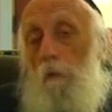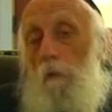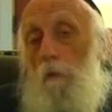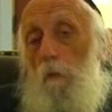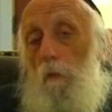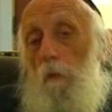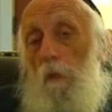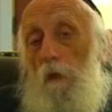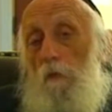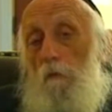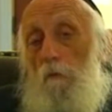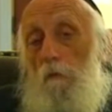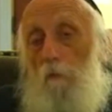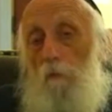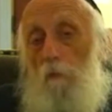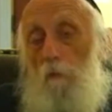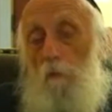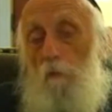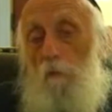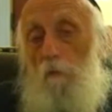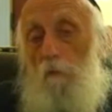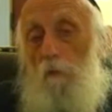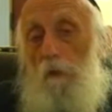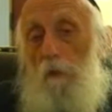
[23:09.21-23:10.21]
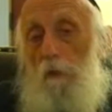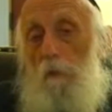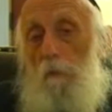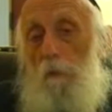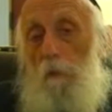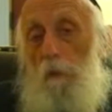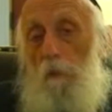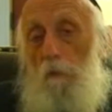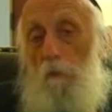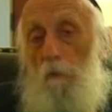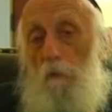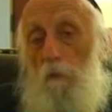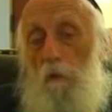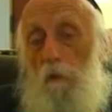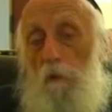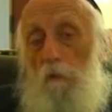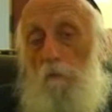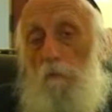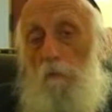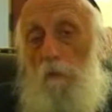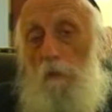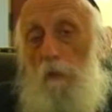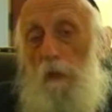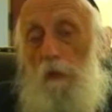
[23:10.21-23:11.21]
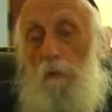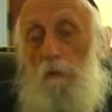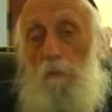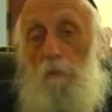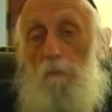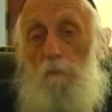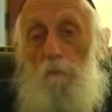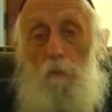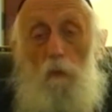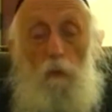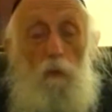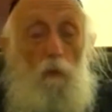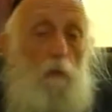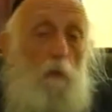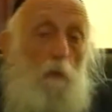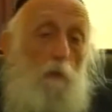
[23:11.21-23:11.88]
you have a good feeling about yourself or not,